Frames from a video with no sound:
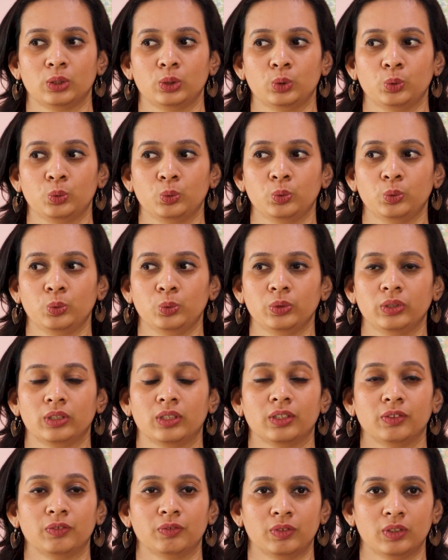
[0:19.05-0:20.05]
to
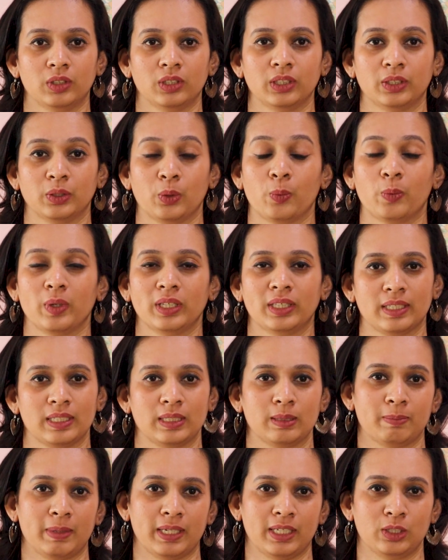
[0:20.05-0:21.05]
the world with
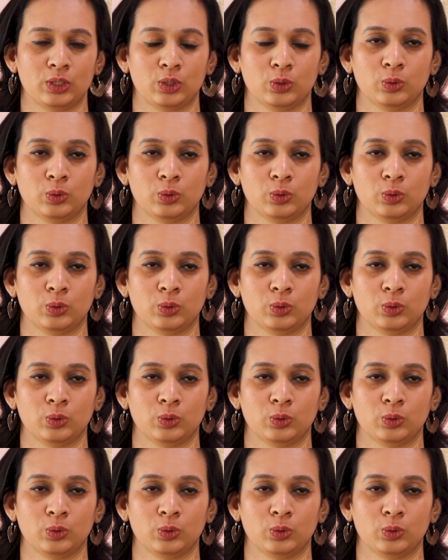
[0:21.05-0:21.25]
respect